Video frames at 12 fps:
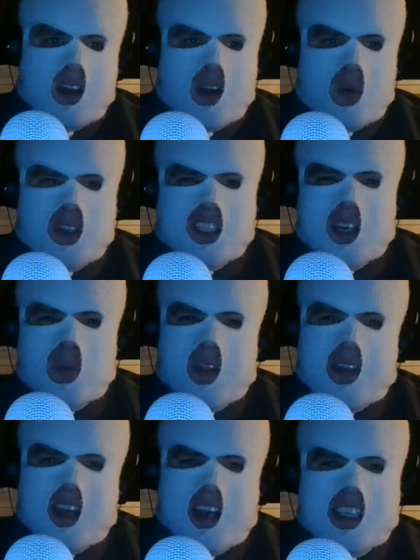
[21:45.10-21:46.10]
When someone
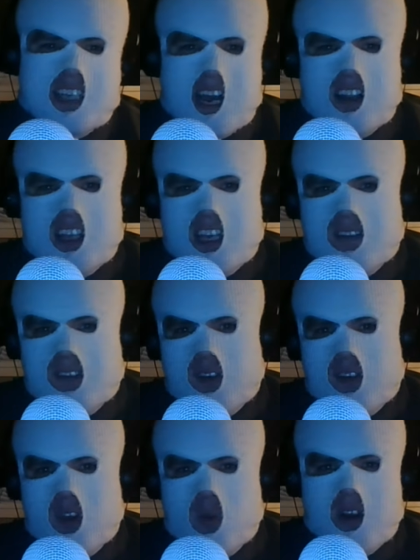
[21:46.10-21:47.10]
thinks highly of you,
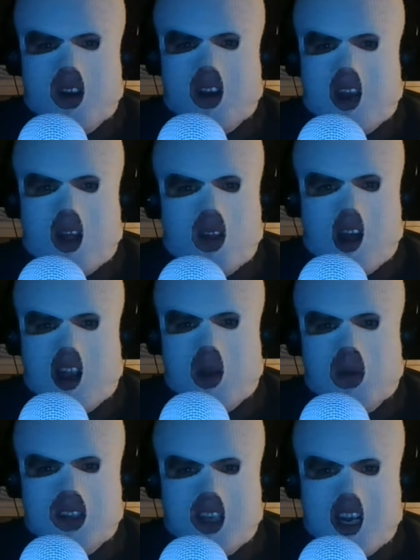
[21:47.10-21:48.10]
you wonder how long it
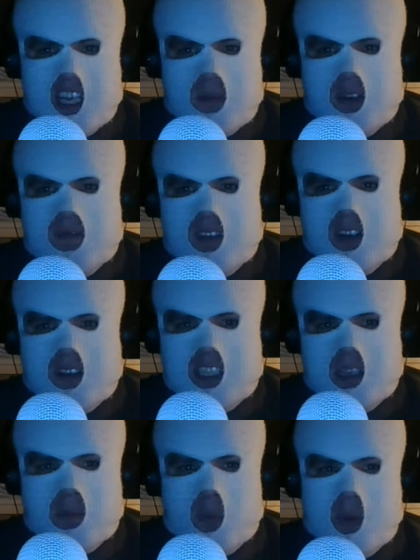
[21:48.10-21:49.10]
will take them to feel
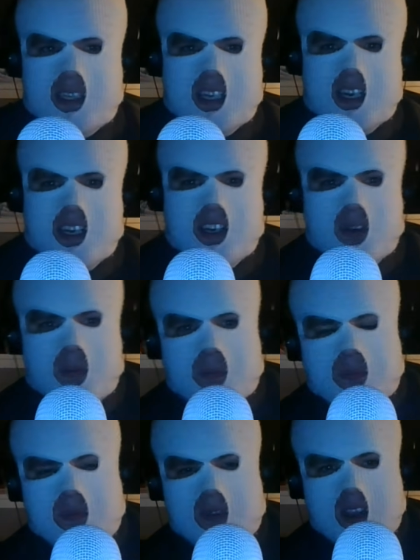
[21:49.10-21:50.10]
disappointed in you.
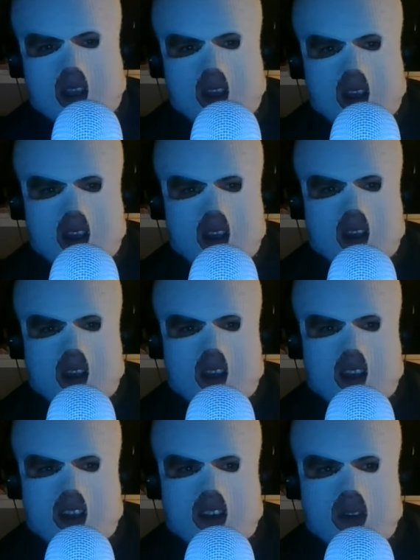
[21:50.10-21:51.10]

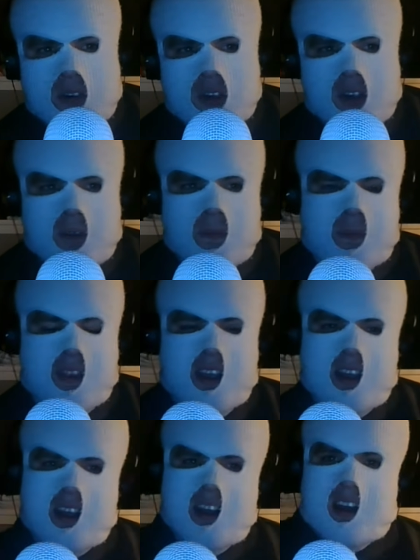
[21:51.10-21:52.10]
Neutral.
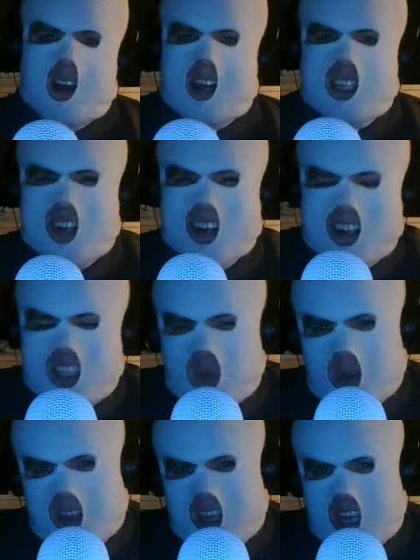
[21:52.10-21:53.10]
I try not to
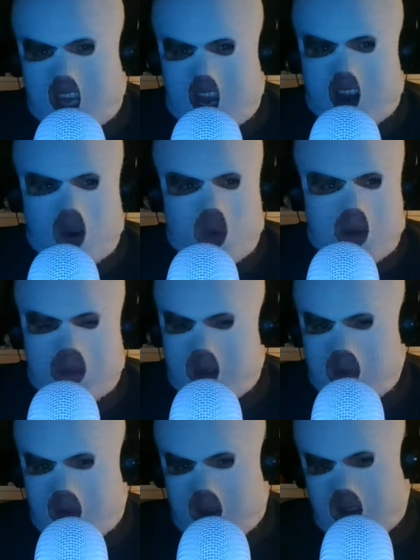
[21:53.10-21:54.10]
really care what
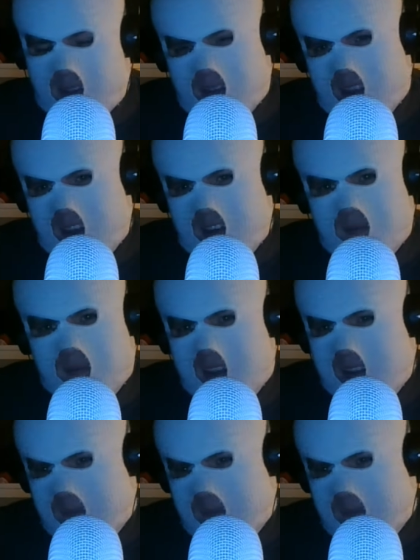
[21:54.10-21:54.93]
people think of me.